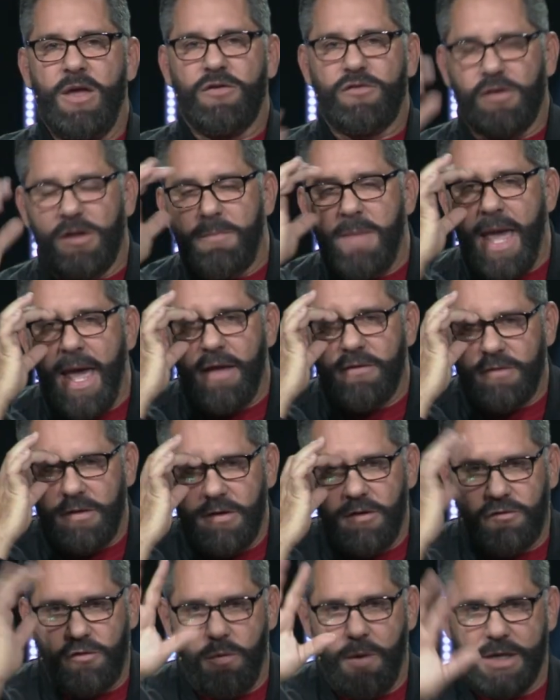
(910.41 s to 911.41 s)
So let me ask you
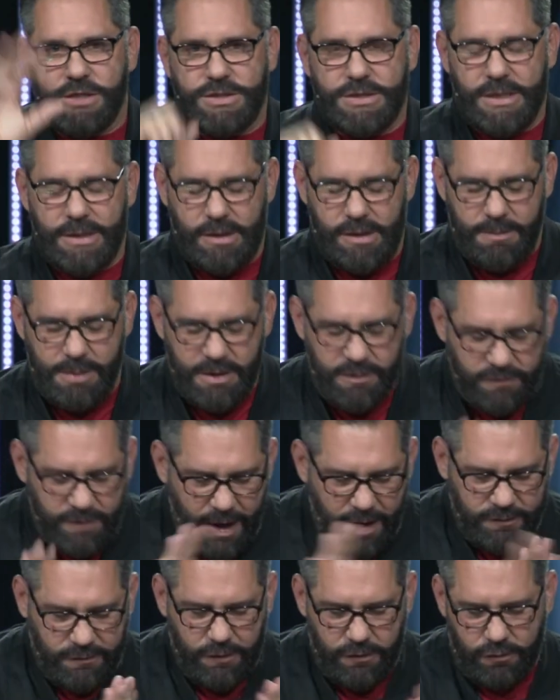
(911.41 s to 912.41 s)
this question. Let me just
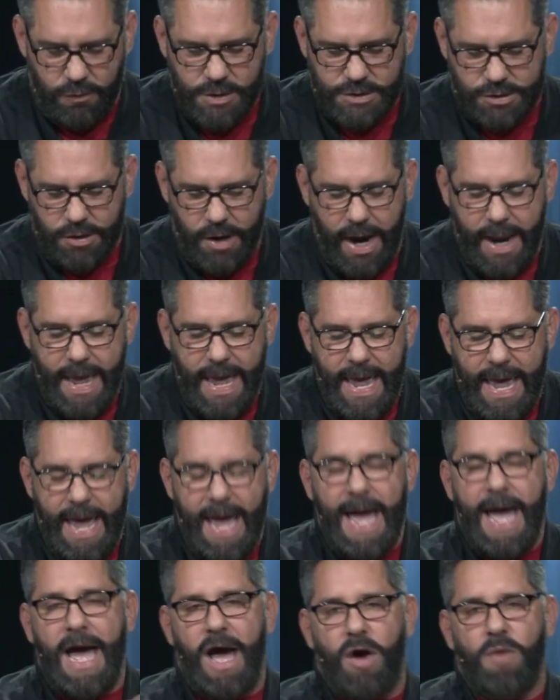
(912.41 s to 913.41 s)
ask you this question, all right?
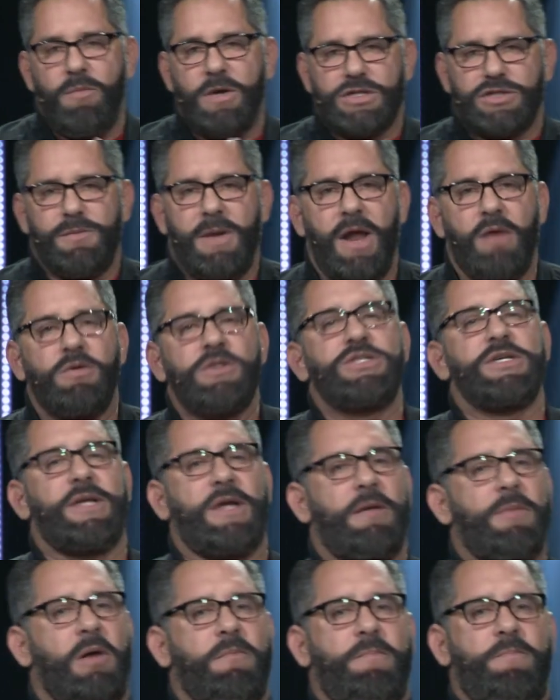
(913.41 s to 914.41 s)
How much money, I want you to
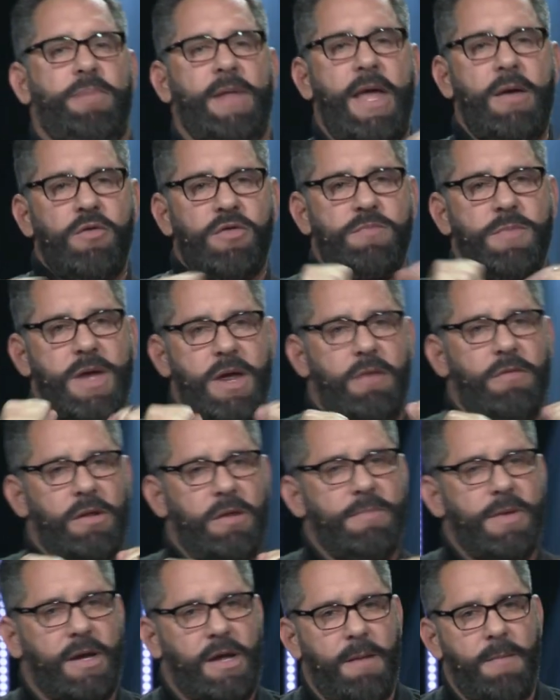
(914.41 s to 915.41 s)
come on, play with me here a little
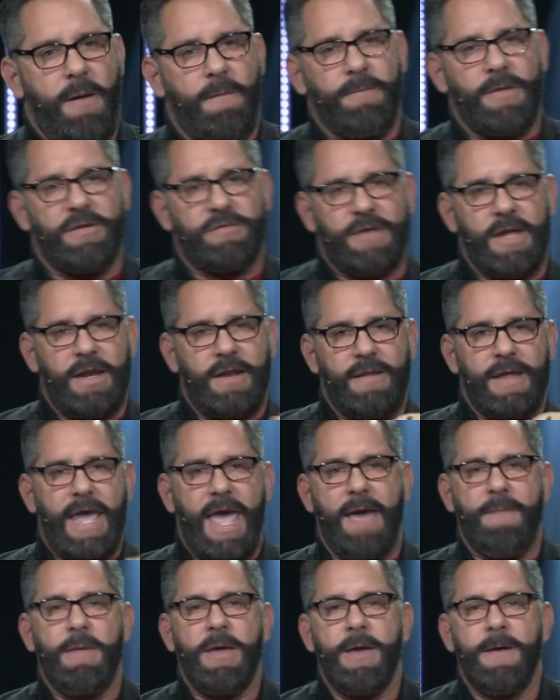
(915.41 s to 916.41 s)
bit. Come on, let's get in the
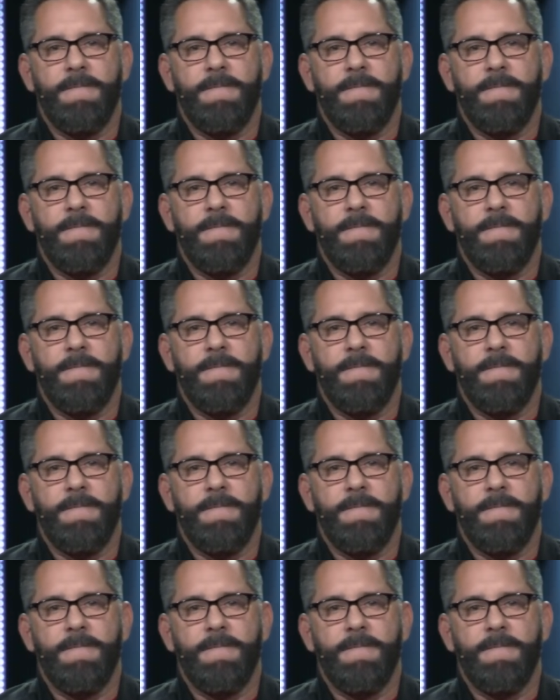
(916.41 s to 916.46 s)
game.